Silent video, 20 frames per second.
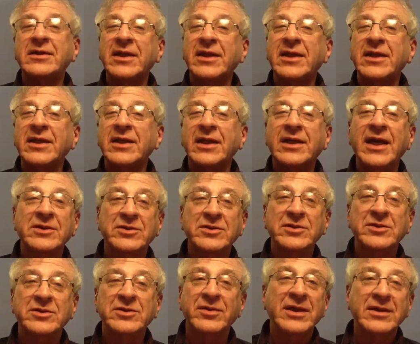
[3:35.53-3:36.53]
They can't
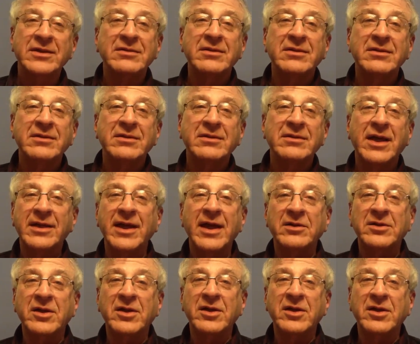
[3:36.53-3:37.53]
drink any
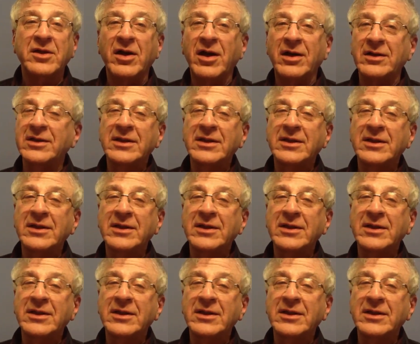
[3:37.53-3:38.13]
alcohol